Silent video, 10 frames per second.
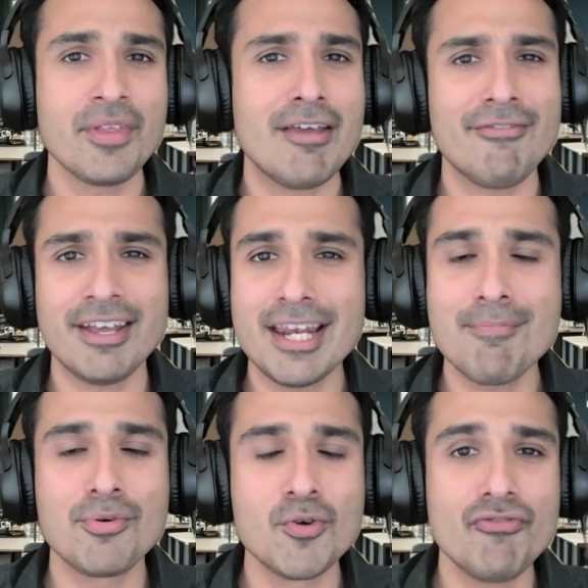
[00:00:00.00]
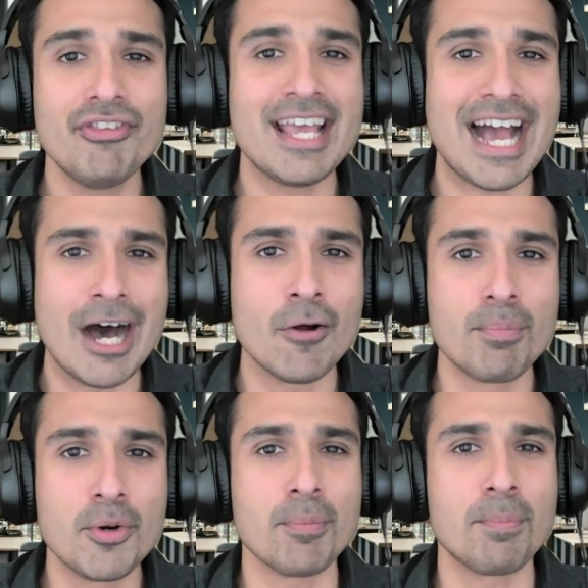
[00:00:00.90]
If we can improve the
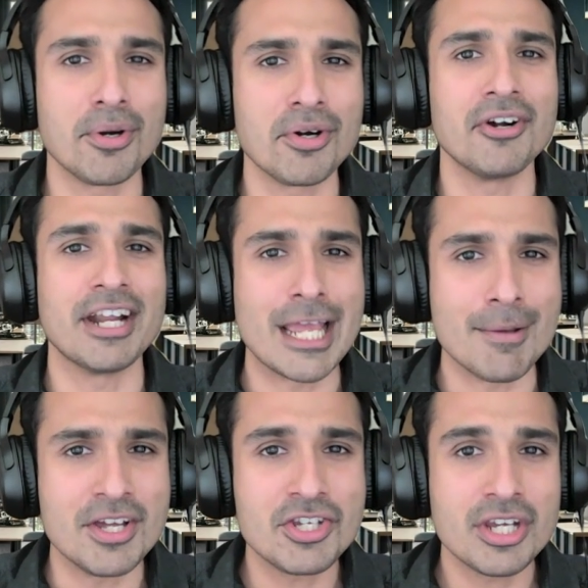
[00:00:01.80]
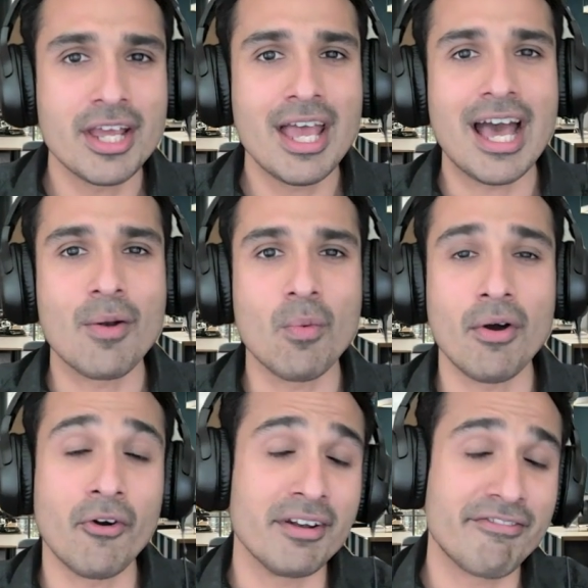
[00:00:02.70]
output per image and
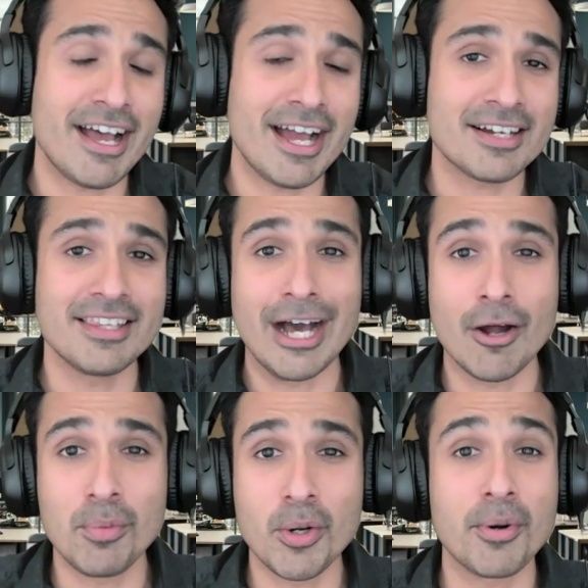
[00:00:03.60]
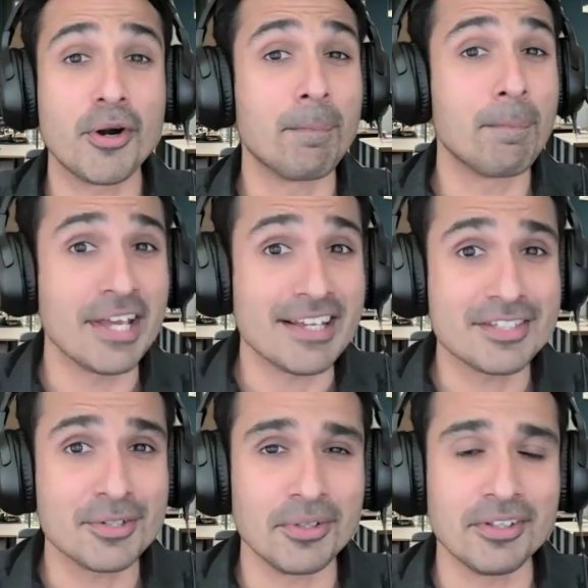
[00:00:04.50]
or in fact the output per
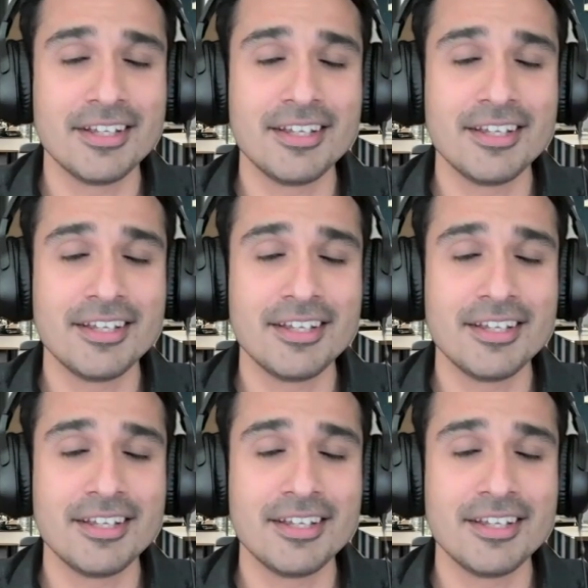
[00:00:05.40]
pixel,